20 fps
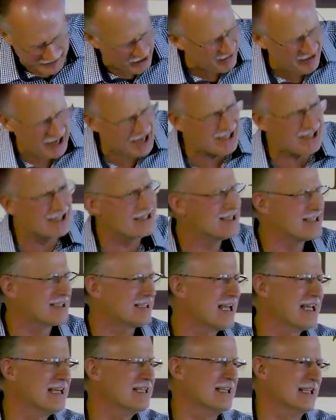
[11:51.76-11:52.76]
Now, I didn't
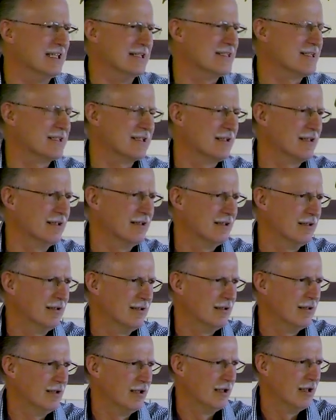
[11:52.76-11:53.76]
say this.
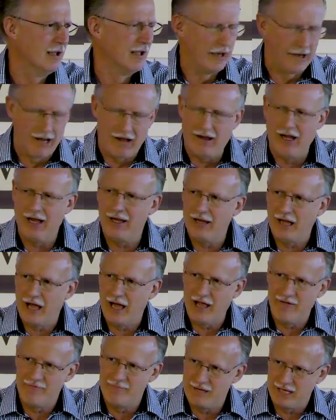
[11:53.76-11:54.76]
Now,
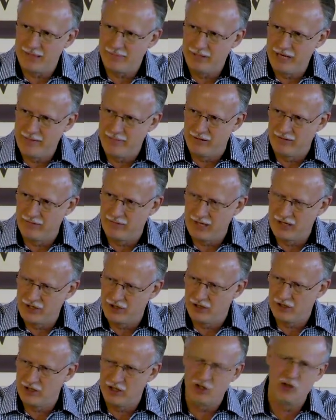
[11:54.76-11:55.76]
I, I have met people in my
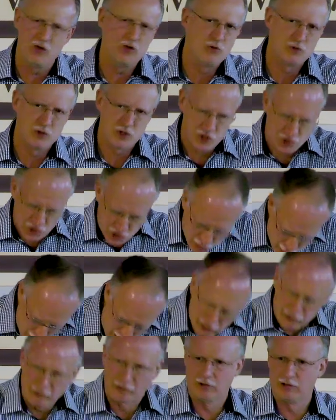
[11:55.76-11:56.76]
journey who
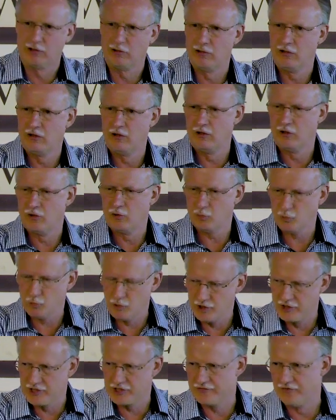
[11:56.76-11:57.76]
struggle
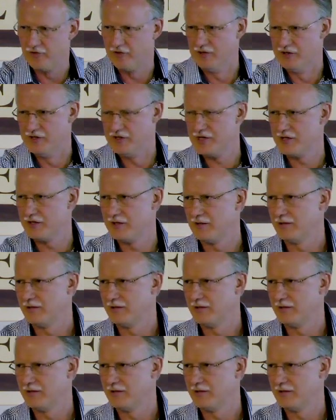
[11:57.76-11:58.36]
with this verse.